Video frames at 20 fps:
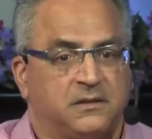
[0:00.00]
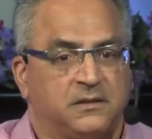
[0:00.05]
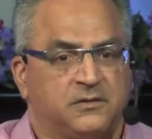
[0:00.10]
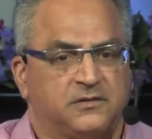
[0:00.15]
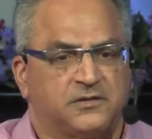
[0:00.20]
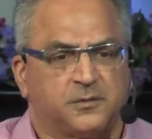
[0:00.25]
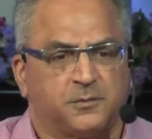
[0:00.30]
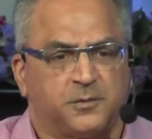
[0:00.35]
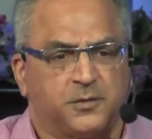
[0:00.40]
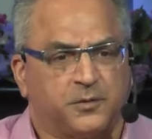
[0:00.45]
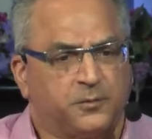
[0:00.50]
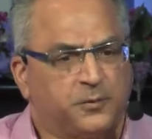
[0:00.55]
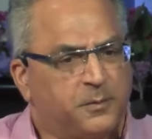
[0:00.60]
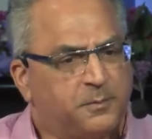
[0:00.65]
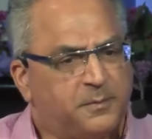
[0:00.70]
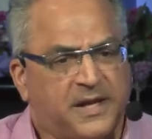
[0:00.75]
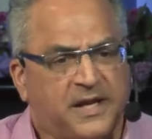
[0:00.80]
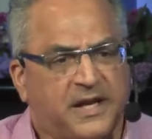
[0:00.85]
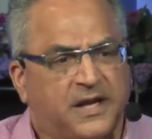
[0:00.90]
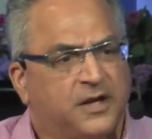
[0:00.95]
to
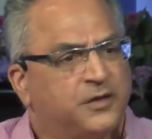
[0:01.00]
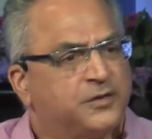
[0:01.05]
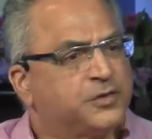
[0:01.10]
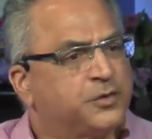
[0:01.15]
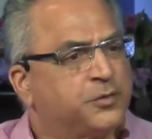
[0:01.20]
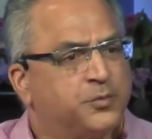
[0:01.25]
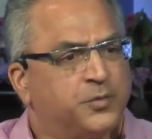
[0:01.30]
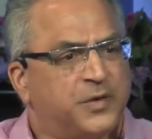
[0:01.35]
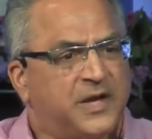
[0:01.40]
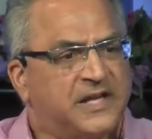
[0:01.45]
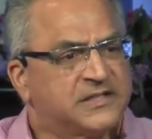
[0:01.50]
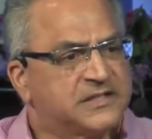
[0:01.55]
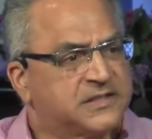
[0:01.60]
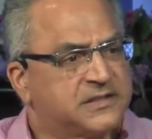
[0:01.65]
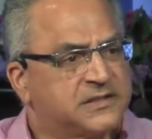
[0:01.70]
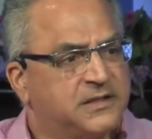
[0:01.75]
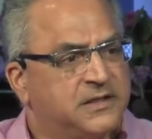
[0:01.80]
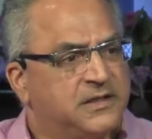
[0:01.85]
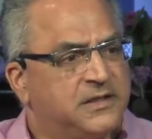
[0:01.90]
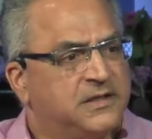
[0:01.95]
repair, to
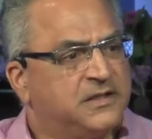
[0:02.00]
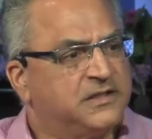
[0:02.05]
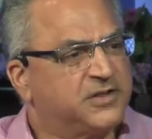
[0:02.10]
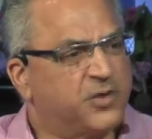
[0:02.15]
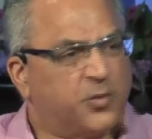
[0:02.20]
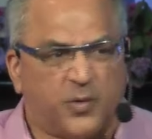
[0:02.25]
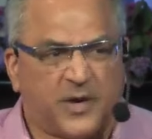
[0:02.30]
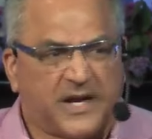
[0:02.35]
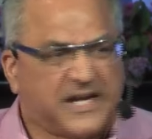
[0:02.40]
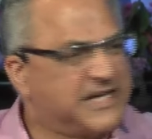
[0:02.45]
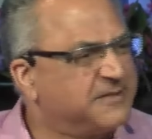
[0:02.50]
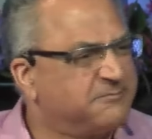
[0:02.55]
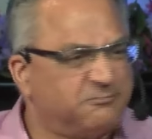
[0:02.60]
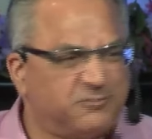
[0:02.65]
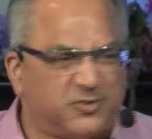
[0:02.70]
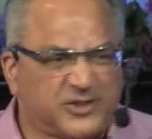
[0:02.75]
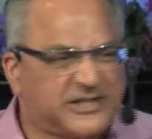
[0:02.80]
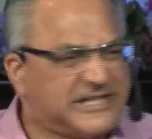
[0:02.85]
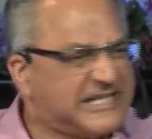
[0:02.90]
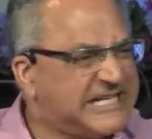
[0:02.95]
rest, to wake up
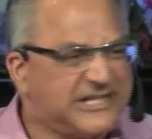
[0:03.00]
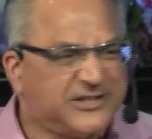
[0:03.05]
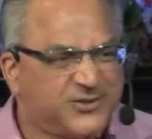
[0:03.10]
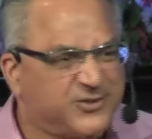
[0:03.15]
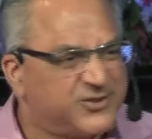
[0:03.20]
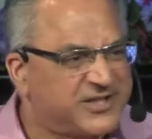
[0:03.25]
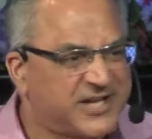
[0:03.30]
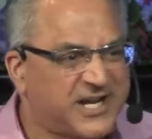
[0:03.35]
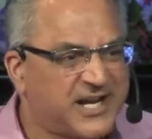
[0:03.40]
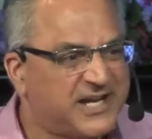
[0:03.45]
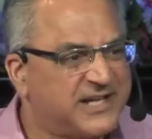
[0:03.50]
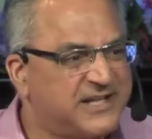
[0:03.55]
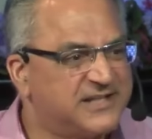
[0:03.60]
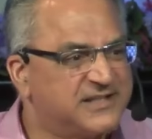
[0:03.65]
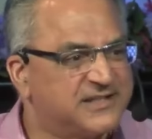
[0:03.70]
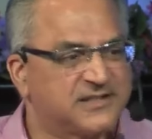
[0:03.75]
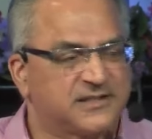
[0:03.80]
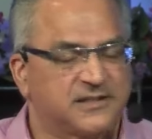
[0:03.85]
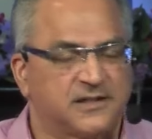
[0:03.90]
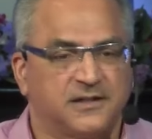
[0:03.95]
more
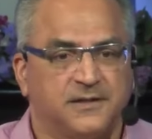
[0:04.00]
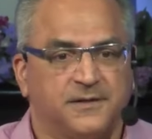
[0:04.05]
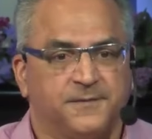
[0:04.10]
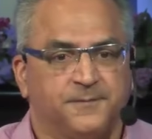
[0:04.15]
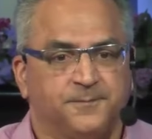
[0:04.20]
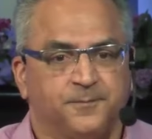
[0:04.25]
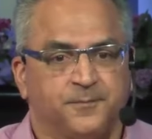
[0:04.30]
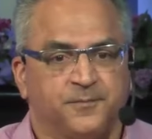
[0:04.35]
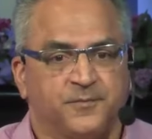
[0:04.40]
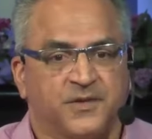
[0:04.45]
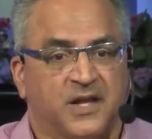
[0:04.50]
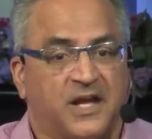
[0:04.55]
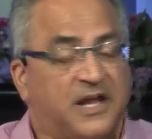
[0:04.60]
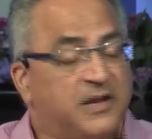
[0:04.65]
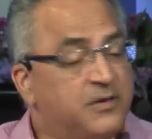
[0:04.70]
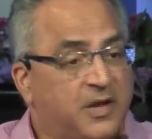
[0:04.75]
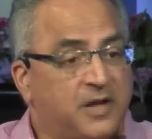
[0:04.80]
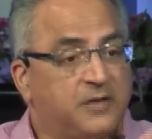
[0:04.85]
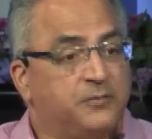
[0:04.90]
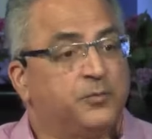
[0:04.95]
energized. And,
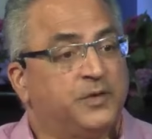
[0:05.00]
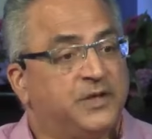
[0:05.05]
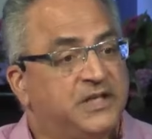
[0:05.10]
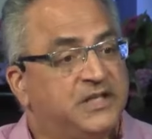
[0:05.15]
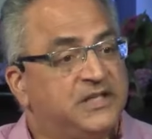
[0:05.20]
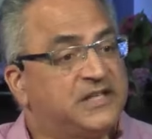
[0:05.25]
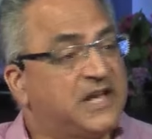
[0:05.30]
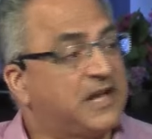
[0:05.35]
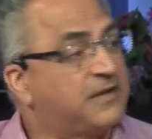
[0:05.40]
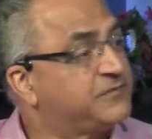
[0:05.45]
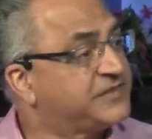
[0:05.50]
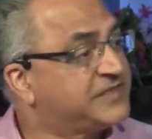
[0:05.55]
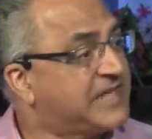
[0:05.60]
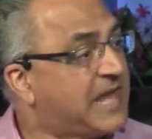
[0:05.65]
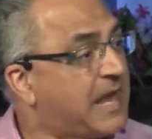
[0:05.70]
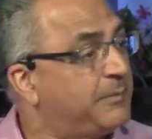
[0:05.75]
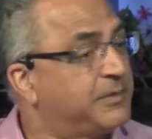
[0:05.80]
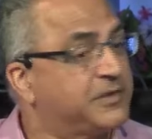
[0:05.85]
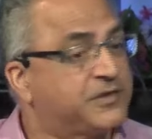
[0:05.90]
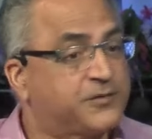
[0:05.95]
and we need to have
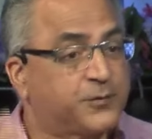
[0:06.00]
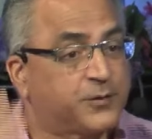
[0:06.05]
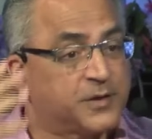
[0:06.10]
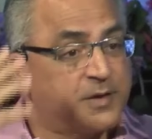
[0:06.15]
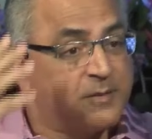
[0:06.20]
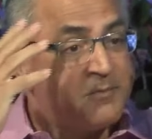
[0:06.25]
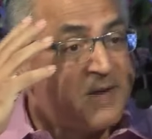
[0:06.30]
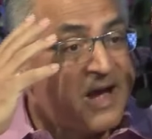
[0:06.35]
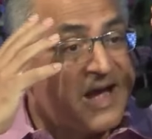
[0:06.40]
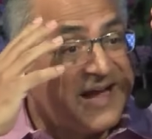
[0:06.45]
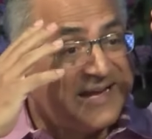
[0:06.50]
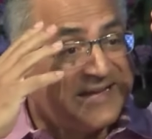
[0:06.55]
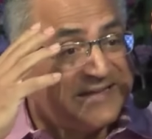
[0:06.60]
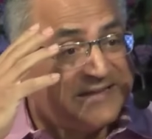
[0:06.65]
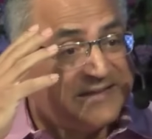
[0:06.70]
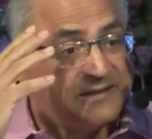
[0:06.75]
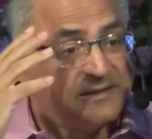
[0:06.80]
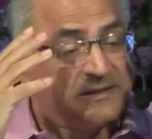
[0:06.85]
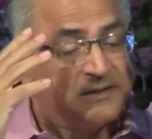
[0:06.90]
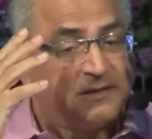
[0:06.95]
Sabbaths for the
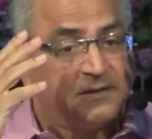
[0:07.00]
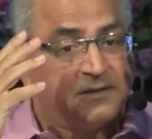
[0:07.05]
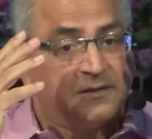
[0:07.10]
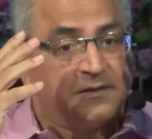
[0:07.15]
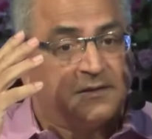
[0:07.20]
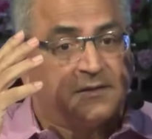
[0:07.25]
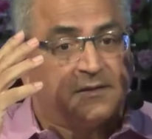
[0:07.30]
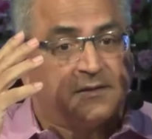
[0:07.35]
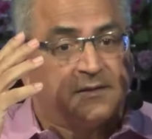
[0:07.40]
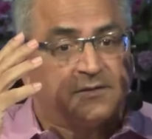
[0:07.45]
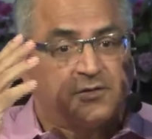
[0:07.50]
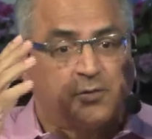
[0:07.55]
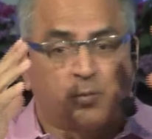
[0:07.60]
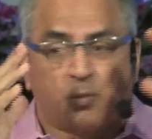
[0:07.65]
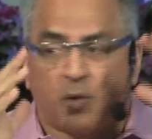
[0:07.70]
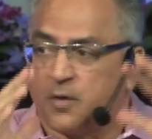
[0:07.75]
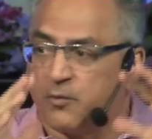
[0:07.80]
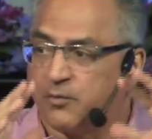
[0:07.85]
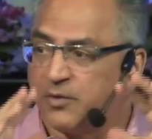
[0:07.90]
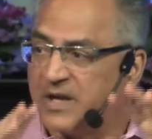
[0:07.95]
mind to
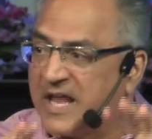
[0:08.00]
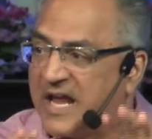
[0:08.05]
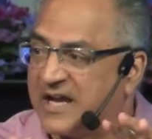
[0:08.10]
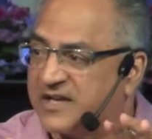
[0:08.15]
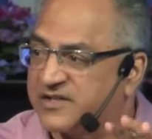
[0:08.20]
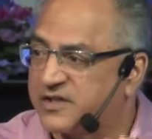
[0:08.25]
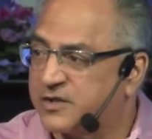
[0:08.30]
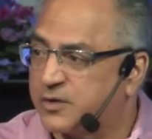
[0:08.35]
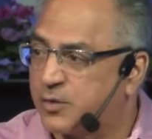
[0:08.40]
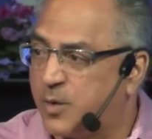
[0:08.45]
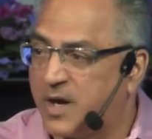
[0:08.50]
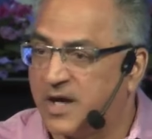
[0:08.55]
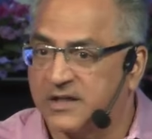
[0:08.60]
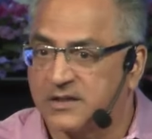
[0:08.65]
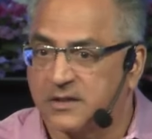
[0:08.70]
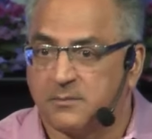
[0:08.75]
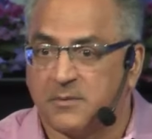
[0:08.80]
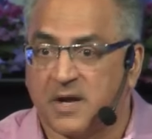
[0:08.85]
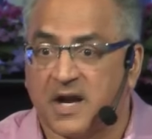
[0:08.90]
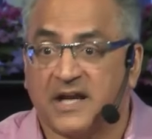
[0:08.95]
relax and quiet
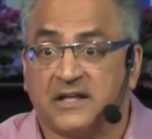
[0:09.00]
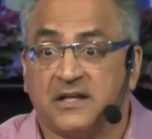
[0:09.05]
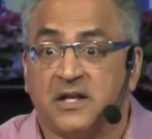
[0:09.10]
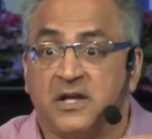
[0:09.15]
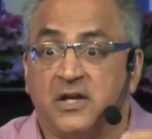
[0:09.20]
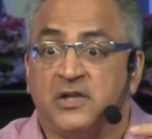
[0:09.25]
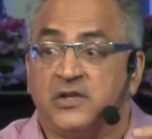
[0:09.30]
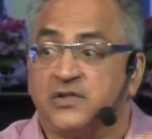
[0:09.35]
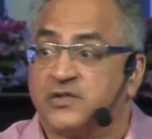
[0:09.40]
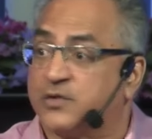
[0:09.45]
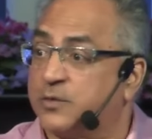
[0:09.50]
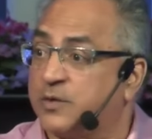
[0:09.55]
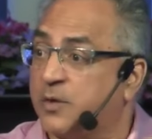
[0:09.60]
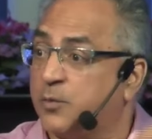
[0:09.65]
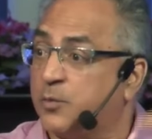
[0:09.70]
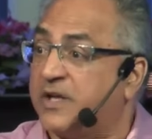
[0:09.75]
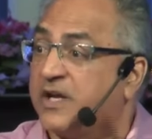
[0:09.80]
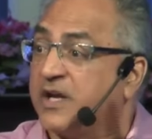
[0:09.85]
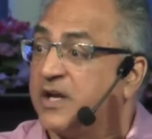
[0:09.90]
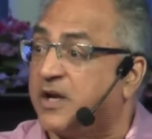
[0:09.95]
the mind so that
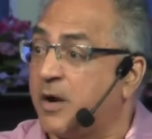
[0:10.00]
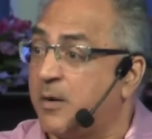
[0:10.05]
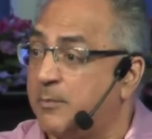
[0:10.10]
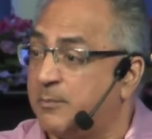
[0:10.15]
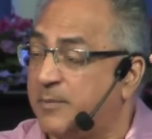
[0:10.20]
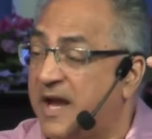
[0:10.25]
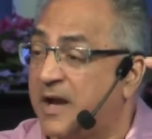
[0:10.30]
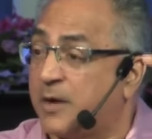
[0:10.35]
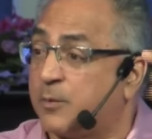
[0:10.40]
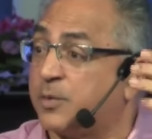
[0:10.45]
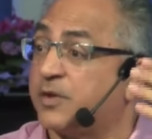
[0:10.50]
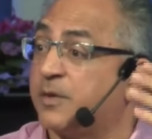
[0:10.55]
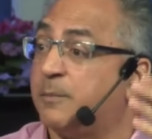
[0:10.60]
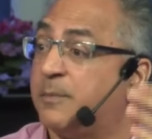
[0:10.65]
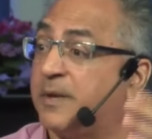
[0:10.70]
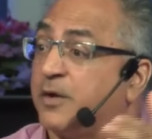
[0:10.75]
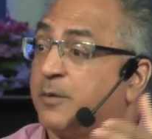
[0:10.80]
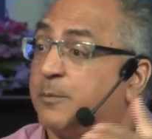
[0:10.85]
we can come back with a better